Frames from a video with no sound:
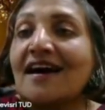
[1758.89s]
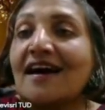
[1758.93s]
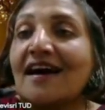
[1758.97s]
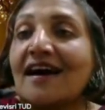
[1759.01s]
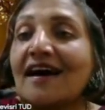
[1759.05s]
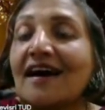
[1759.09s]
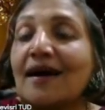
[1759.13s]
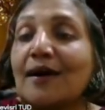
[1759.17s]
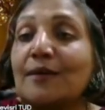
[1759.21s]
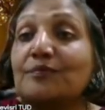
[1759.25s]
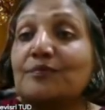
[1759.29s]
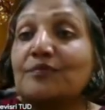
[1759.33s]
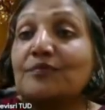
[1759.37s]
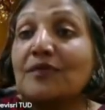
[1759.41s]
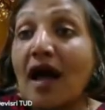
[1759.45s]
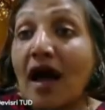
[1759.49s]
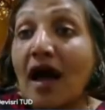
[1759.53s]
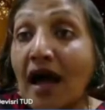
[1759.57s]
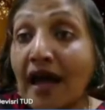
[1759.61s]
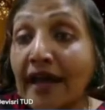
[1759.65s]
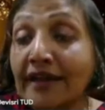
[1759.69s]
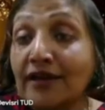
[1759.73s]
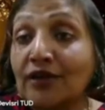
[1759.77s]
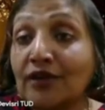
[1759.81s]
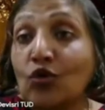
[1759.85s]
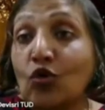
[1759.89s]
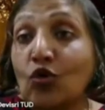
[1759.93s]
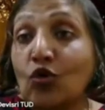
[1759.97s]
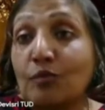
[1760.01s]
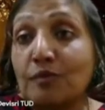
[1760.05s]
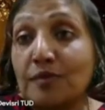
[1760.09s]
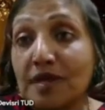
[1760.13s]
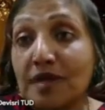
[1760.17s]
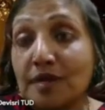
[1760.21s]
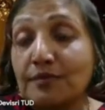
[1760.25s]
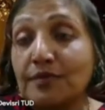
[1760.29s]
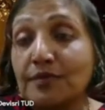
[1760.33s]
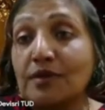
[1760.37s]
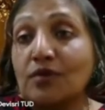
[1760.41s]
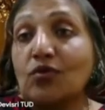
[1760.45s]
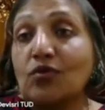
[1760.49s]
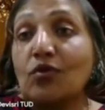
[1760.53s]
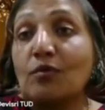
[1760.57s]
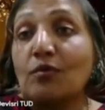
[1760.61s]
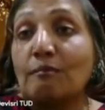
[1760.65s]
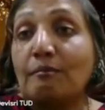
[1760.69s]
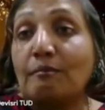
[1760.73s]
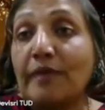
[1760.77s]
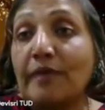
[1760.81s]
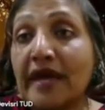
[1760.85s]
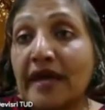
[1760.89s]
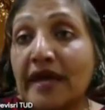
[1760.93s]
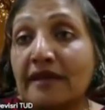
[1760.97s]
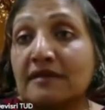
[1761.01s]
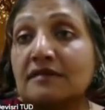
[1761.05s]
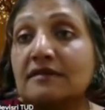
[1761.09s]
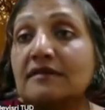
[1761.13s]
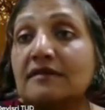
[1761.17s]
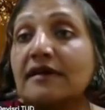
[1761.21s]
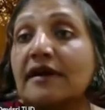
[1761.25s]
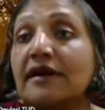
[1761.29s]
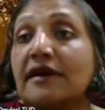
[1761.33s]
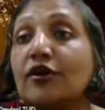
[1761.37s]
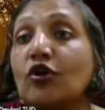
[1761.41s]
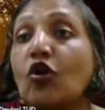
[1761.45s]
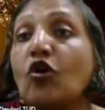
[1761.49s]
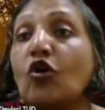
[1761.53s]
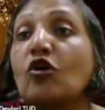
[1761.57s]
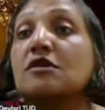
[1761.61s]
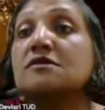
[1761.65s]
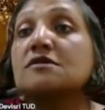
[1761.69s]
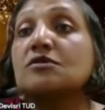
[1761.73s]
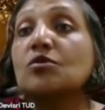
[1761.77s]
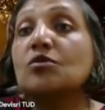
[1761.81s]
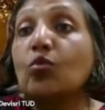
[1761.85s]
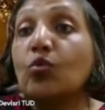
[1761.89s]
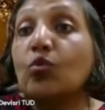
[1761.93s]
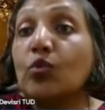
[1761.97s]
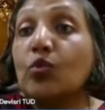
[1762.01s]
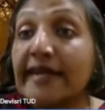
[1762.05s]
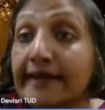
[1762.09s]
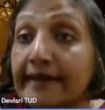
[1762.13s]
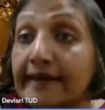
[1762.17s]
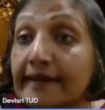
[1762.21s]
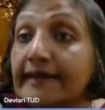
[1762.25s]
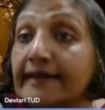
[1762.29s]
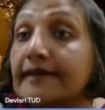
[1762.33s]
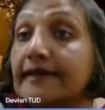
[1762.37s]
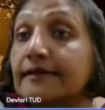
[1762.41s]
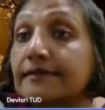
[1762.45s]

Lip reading: I know people who bathe their dogs weekly.